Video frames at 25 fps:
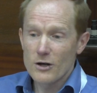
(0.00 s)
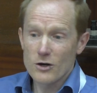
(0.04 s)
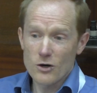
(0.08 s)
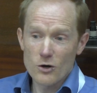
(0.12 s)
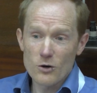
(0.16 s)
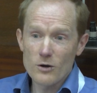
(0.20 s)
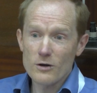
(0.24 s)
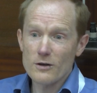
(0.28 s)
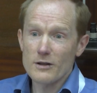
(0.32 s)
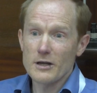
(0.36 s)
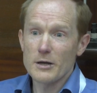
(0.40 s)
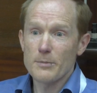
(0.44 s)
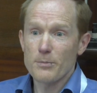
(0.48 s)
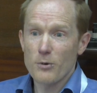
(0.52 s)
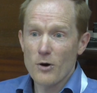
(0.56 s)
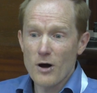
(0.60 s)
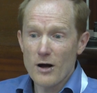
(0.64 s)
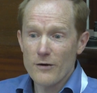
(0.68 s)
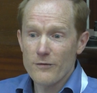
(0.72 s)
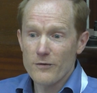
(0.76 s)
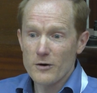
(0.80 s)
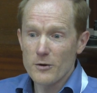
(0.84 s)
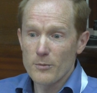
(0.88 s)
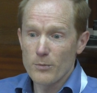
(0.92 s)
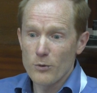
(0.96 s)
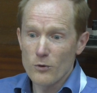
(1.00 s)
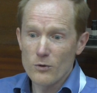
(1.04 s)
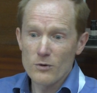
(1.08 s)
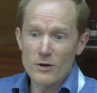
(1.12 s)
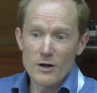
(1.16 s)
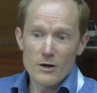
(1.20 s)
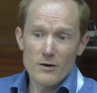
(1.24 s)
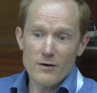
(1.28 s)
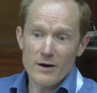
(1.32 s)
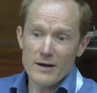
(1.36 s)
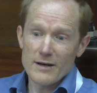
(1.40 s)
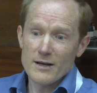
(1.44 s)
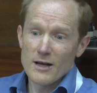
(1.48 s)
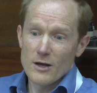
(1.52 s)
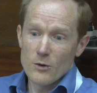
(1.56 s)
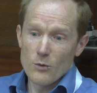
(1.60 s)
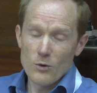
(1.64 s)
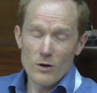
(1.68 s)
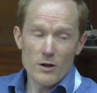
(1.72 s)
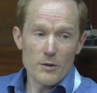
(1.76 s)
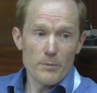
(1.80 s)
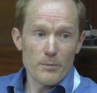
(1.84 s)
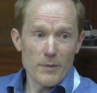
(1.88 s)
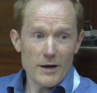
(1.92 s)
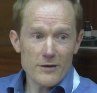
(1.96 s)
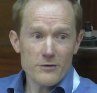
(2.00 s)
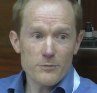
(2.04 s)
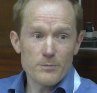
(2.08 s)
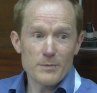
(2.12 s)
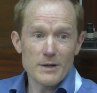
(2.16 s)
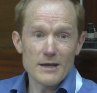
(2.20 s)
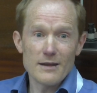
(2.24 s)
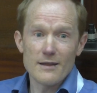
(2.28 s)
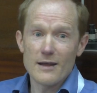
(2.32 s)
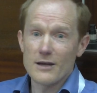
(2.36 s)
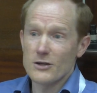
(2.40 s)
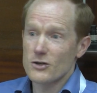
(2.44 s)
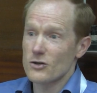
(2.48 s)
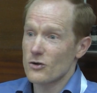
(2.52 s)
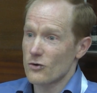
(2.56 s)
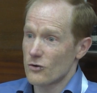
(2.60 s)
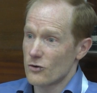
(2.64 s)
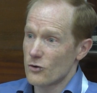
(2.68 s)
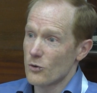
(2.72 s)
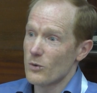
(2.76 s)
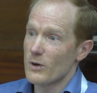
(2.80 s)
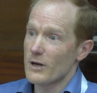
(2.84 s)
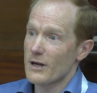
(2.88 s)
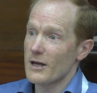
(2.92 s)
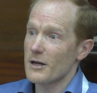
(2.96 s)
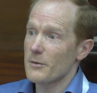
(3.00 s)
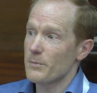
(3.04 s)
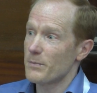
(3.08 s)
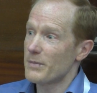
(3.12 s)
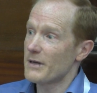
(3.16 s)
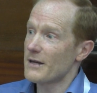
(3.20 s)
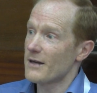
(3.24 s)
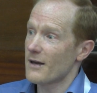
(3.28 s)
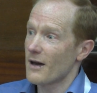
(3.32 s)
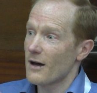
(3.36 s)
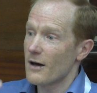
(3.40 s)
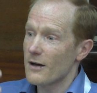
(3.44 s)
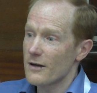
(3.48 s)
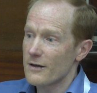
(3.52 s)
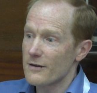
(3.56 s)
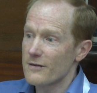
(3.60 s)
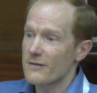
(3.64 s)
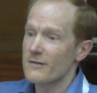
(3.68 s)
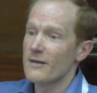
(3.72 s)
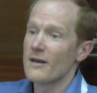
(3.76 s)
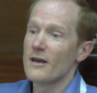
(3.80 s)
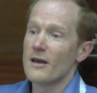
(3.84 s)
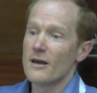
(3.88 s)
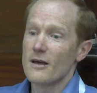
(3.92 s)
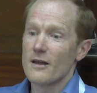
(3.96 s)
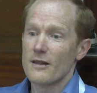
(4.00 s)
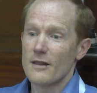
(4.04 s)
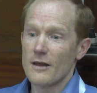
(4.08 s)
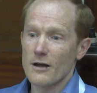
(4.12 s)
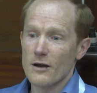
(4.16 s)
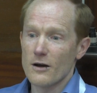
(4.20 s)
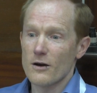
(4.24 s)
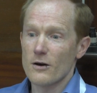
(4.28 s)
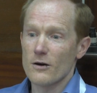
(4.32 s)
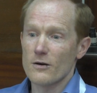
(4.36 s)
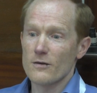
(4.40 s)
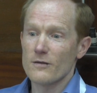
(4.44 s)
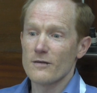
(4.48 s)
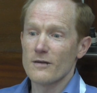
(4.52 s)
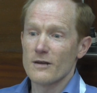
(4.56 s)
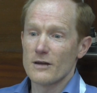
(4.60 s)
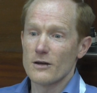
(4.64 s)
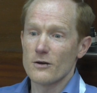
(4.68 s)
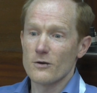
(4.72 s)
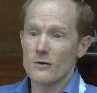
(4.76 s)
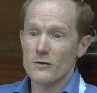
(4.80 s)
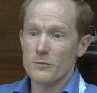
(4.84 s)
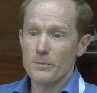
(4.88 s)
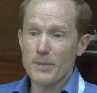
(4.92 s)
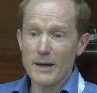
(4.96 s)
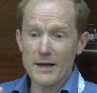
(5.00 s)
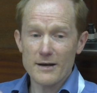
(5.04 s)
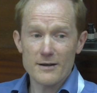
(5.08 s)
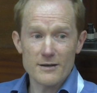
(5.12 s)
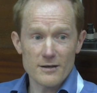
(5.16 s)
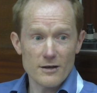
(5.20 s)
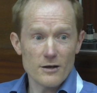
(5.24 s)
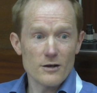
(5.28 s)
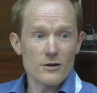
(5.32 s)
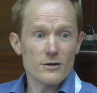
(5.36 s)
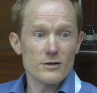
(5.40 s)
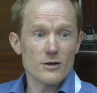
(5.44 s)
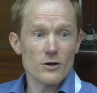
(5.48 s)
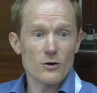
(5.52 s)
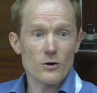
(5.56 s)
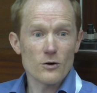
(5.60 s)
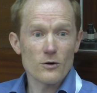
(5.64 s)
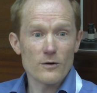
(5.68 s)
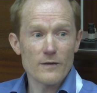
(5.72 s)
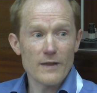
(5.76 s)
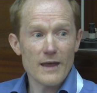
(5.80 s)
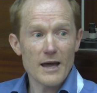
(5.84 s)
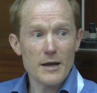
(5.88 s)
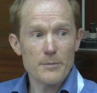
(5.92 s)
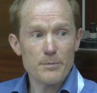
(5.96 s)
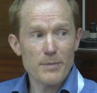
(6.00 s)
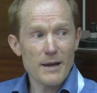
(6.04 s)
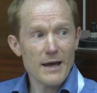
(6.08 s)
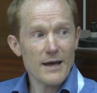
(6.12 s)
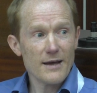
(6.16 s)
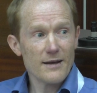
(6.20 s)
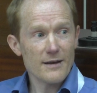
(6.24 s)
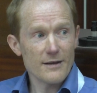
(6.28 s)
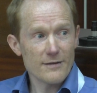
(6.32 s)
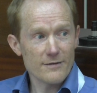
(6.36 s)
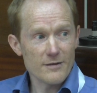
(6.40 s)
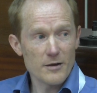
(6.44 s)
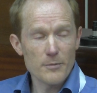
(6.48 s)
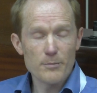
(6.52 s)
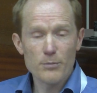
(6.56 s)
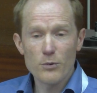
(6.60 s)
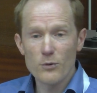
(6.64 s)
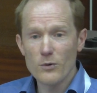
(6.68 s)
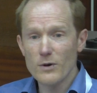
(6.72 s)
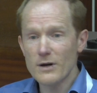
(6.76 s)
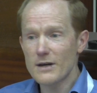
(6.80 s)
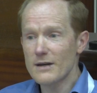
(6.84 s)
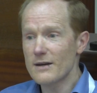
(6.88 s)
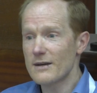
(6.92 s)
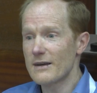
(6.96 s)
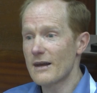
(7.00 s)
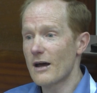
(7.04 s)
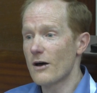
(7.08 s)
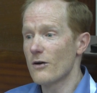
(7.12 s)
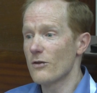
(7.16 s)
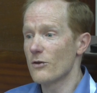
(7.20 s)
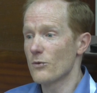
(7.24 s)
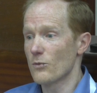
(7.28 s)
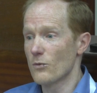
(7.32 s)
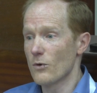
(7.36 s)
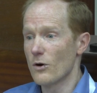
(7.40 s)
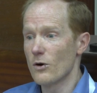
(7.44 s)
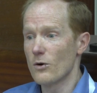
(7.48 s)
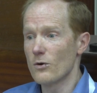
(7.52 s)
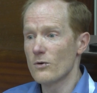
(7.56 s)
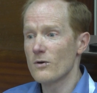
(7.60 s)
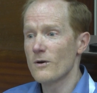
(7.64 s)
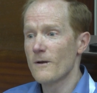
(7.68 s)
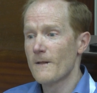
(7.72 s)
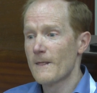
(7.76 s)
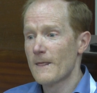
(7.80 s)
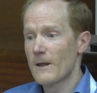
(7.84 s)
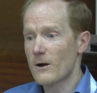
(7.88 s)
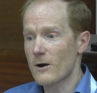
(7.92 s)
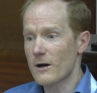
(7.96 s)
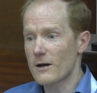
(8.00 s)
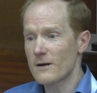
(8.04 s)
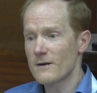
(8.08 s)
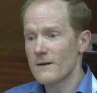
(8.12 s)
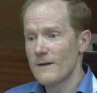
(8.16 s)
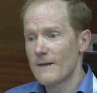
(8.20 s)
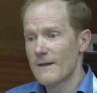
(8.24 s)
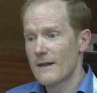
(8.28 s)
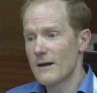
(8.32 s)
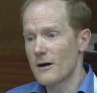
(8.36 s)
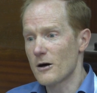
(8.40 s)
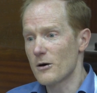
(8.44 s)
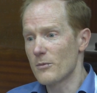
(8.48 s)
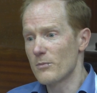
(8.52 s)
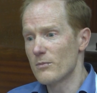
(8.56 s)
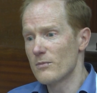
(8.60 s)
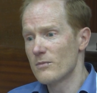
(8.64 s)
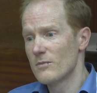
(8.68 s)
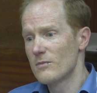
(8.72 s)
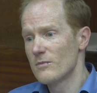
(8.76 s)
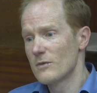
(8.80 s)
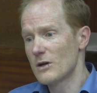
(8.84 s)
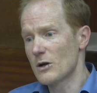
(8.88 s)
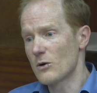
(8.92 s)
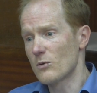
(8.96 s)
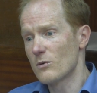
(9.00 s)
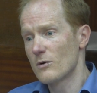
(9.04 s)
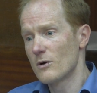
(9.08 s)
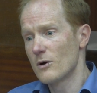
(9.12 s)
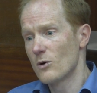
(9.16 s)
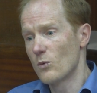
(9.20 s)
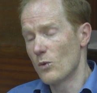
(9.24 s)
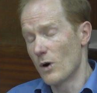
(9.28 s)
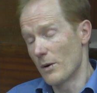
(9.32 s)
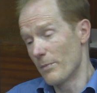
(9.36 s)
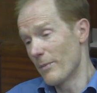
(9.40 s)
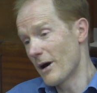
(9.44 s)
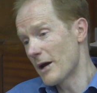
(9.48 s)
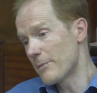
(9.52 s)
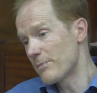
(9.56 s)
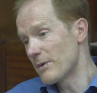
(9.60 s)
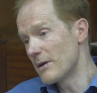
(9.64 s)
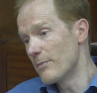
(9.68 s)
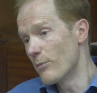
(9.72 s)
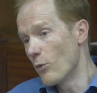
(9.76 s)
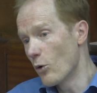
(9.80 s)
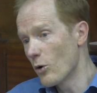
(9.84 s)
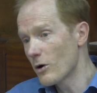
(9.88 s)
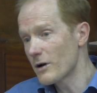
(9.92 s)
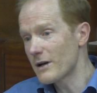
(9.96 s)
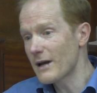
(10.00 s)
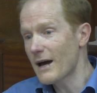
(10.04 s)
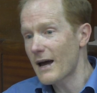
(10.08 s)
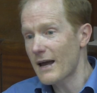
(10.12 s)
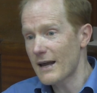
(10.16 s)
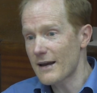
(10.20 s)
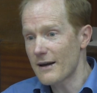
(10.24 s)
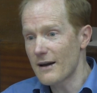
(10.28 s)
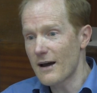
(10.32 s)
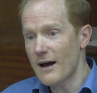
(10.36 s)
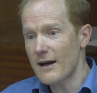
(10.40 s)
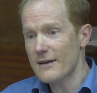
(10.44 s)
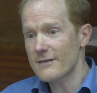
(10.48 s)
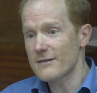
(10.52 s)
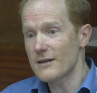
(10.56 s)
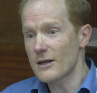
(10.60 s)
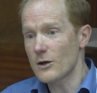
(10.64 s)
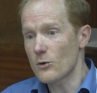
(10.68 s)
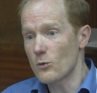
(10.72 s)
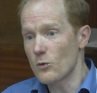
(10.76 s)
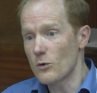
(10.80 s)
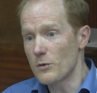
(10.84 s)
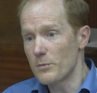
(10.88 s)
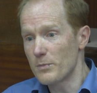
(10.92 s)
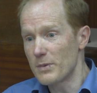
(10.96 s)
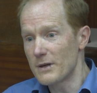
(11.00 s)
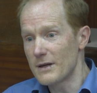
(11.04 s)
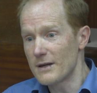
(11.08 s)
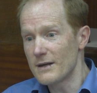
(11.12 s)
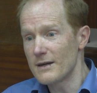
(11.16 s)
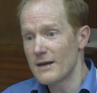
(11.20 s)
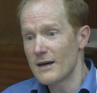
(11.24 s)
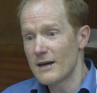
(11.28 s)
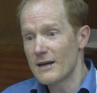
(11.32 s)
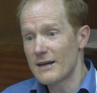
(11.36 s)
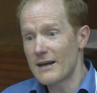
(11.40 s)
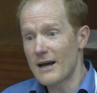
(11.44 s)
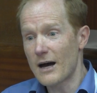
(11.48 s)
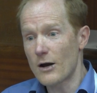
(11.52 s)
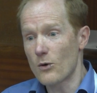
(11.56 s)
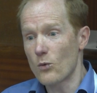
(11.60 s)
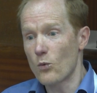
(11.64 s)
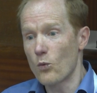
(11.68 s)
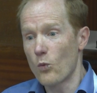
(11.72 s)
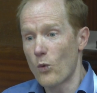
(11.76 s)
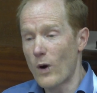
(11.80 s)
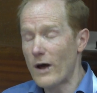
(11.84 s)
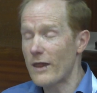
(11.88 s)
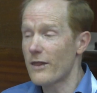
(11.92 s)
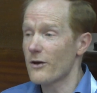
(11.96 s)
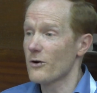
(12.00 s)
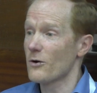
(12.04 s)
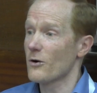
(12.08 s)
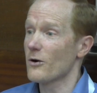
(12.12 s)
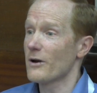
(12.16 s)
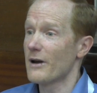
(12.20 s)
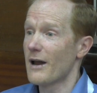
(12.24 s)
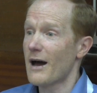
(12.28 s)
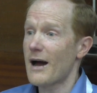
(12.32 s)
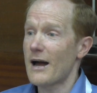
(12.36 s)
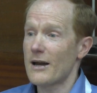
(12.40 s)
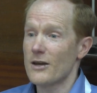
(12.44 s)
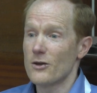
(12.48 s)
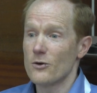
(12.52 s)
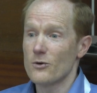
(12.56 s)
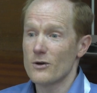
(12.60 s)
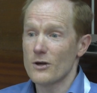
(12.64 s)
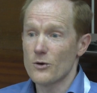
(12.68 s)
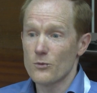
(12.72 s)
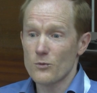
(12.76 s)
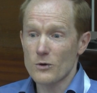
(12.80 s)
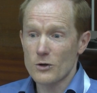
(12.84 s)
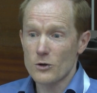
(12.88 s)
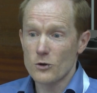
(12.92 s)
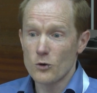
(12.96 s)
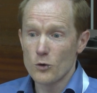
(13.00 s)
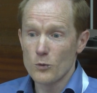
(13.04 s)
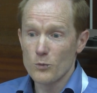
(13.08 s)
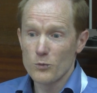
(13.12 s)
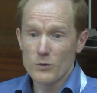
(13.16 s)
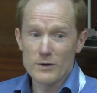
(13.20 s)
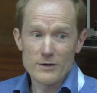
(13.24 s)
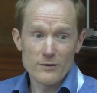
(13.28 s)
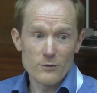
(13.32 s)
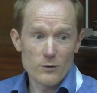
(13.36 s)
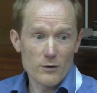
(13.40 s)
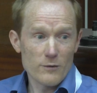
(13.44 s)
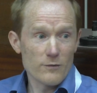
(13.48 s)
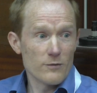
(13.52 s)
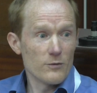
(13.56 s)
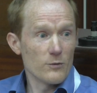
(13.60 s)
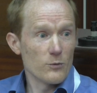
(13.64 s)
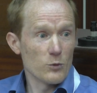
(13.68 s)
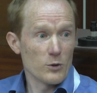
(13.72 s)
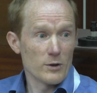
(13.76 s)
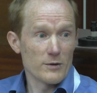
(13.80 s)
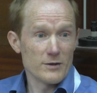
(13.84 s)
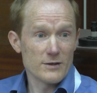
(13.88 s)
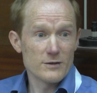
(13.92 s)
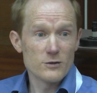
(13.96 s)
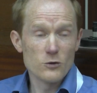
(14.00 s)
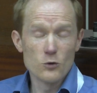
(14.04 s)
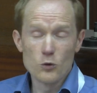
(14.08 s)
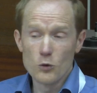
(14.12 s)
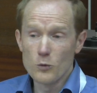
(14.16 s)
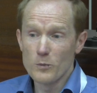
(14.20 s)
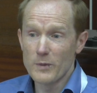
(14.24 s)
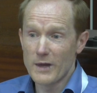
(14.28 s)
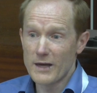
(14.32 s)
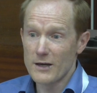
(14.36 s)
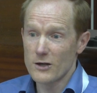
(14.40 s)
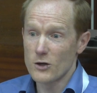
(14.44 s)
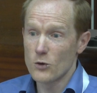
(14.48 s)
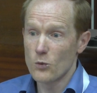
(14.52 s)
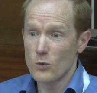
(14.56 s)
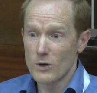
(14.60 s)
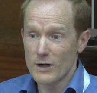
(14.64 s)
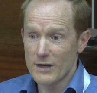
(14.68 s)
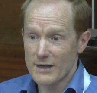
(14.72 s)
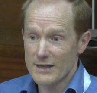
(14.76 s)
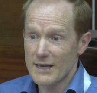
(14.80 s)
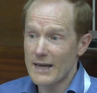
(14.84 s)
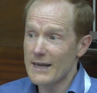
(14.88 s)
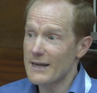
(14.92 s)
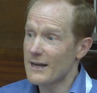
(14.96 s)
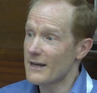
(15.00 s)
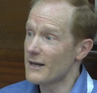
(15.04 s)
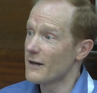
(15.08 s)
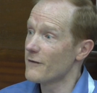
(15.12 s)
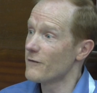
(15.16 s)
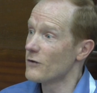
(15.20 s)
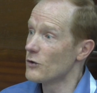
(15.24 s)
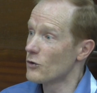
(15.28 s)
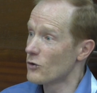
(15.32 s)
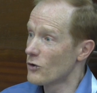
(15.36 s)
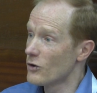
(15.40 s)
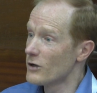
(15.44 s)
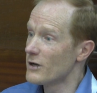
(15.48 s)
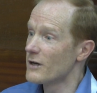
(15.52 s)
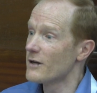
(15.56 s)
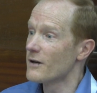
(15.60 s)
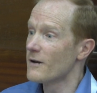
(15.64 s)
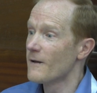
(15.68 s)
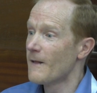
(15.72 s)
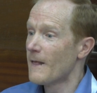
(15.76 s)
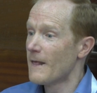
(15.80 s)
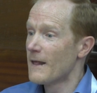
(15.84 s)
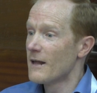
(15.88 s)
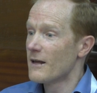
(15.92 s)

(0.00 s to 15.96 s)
currently profitable, right? Well, it must be that you're doing it because you expect to earn that back at some point down the road, right? What might be more diagnostic would be not whether or not you can recoup. So we assume that you wouldn't take it if you couldn't